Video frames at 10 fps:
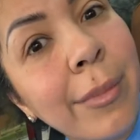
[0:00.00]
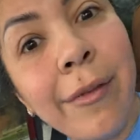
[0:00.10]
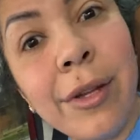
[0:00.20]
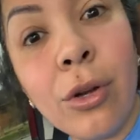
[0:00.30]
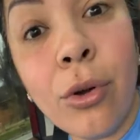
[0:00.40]
I'm
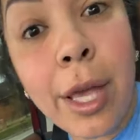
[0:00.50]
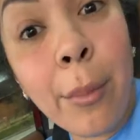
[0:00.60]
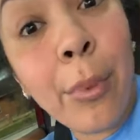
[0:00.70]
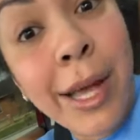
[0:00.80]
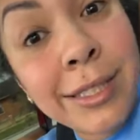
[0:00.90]
having to go
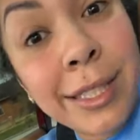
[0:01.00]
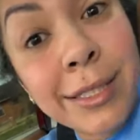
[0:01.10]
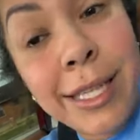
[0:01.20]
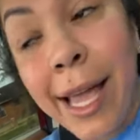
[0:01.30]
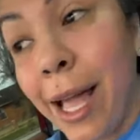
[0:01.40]
get breast
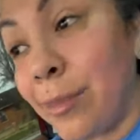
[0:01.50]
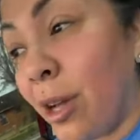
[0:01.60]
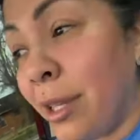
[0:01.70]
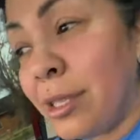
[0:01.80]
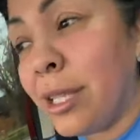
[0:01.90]

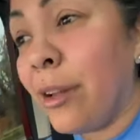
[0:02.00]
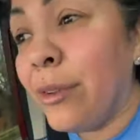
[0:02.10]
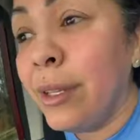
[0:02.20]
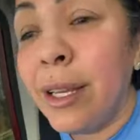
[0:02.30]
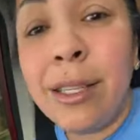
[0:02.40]
exams, all this
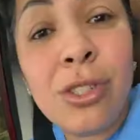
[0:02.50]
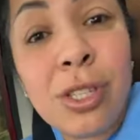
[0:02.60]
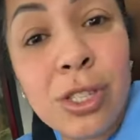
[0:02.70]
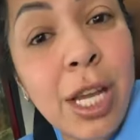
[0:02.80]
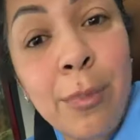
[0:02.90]
stuff. It's
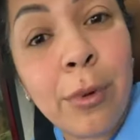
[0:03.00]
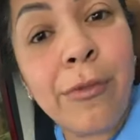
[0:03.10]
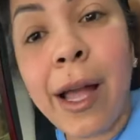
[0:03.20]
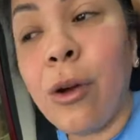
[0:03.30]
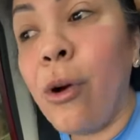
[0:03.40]
just cheaper
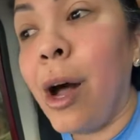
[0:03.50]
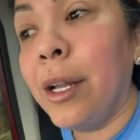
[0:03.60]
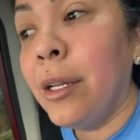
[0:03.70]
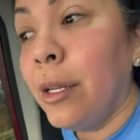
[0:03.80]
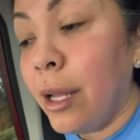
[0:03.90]
if I go
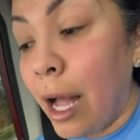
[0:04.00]
on.